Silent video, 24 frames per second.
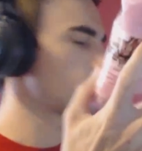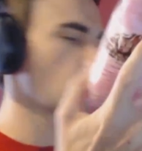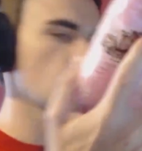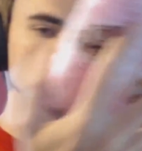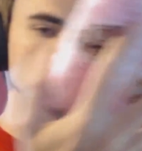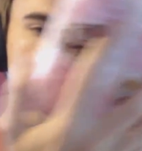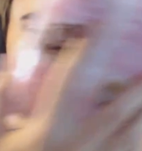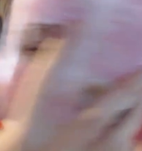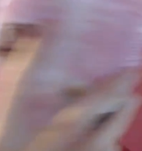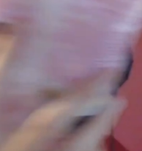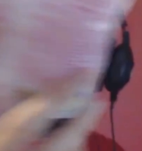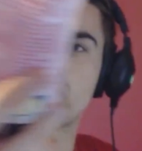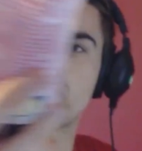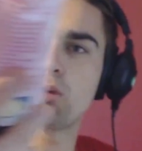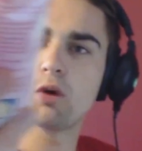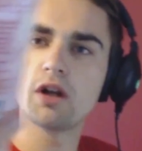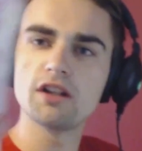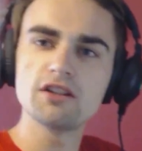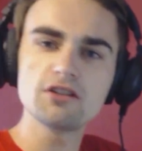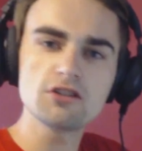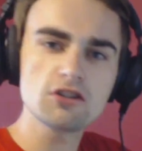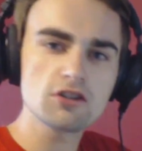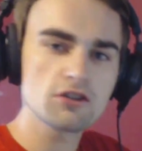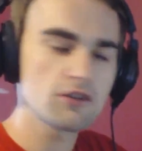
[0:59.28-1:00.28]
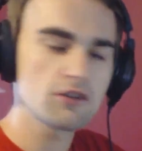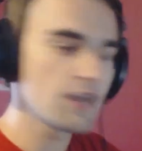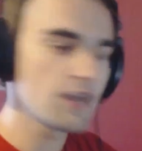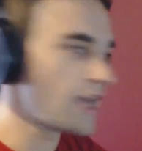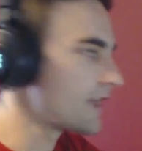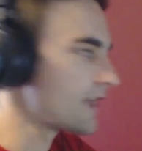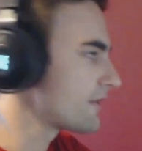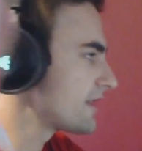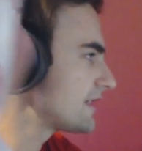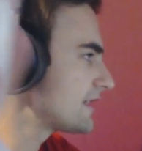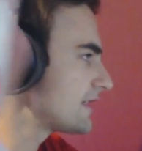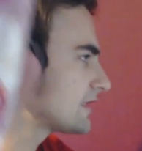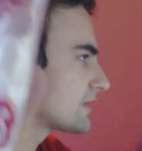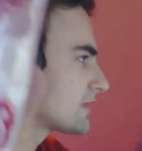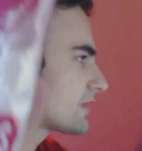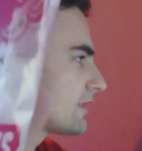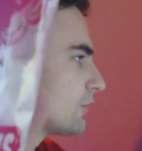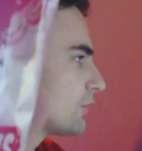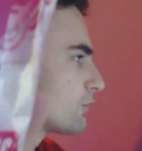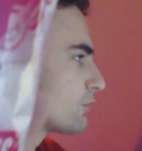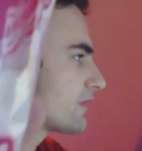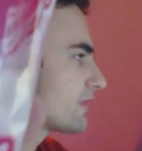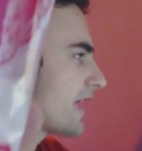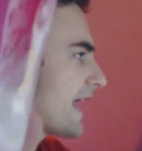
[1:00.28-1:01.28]
I got the right ones. They're these
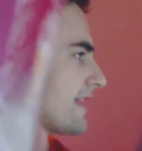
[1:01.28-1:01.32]
little